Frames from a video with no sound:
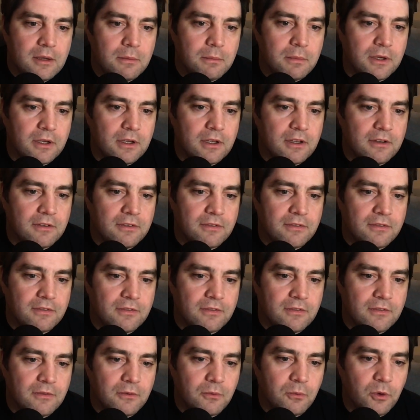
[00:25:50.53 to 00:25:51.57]
but if
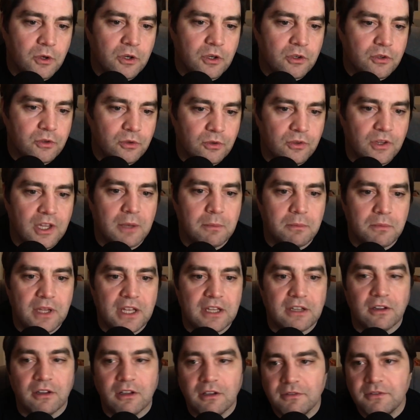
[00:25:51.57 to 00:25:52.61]
one or two of them
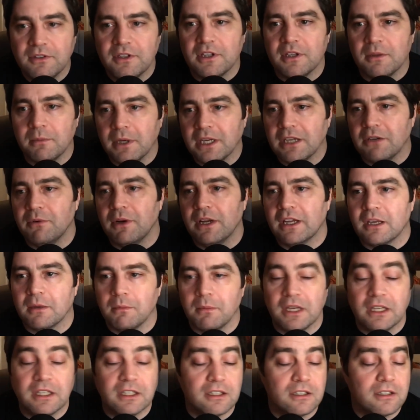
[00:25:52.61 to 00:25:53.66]
then love it, they might
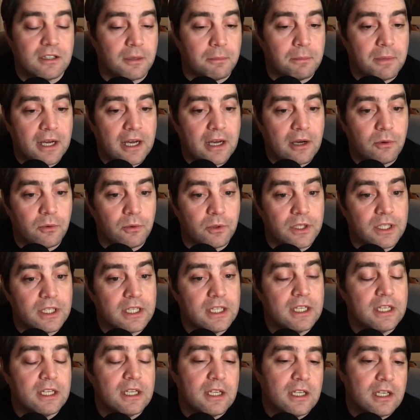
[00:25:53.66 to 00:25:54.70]
recommend it to a pal, and
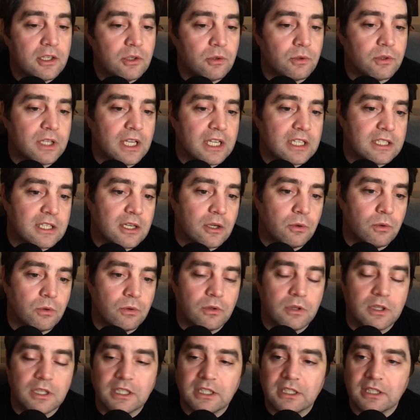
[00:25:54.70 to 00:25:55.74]
you know, and that's how
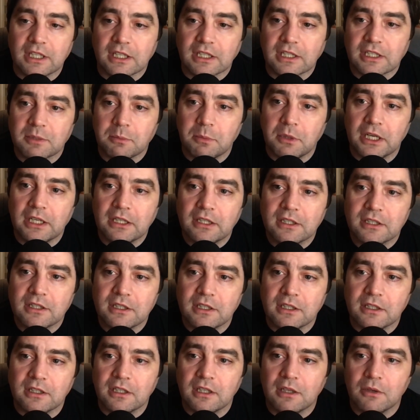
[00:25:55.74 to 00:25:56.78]
these things spread,
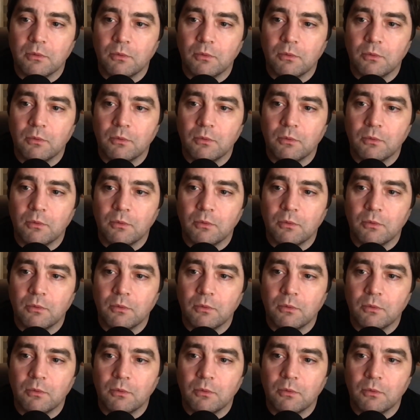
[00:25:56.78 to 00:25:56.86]
isn't it?